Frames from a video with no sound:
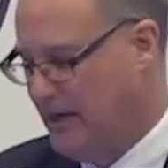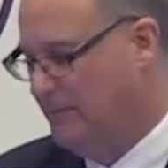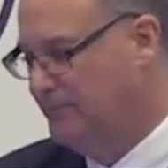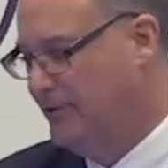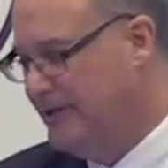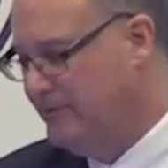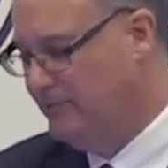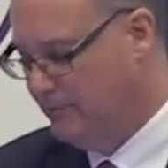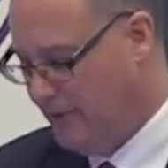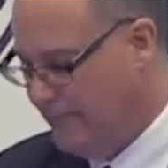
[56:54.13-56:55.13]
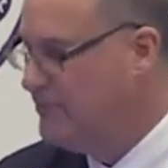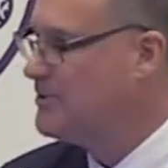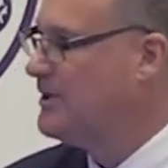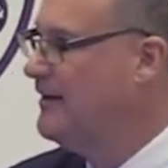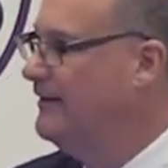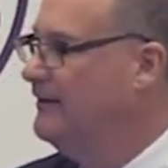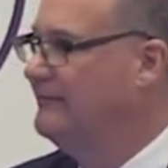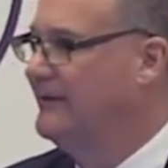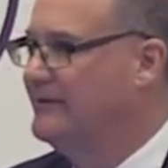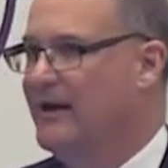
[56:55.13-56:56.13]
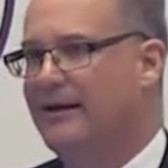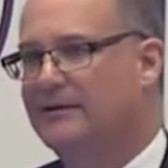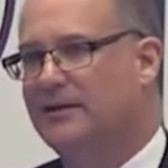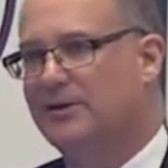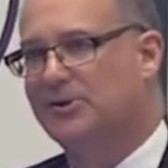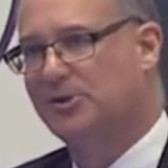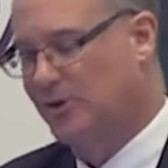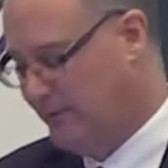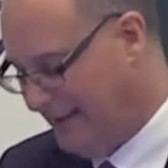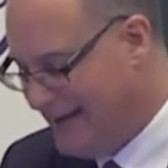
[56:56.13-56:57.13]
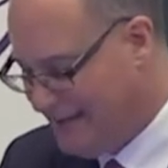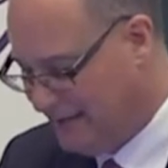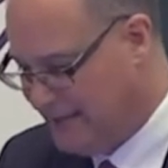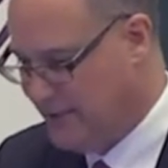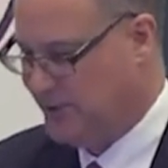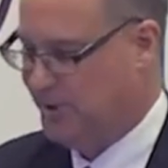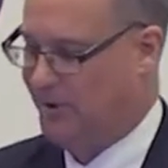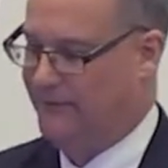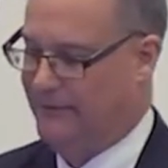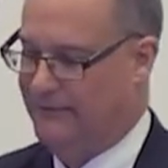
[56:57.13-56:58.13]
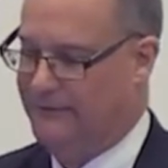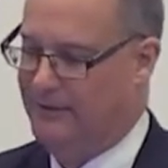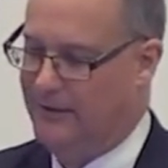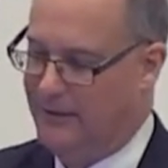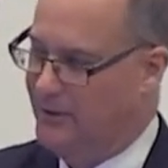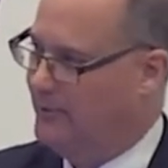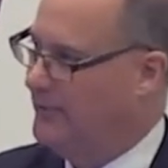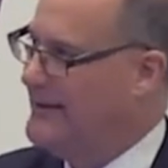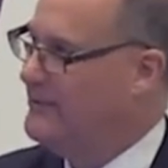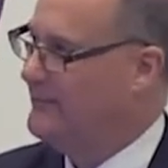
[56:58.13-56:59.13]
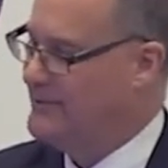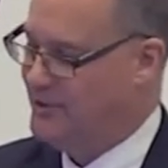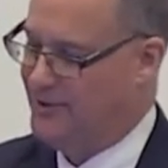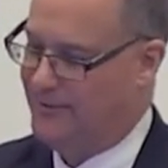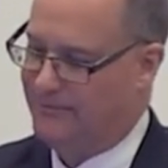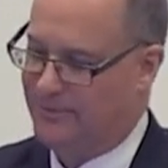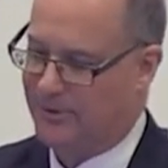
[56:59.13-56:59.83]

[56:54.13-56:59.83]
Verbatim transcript: a pretty representative and, and conser- likely conservative rate of return.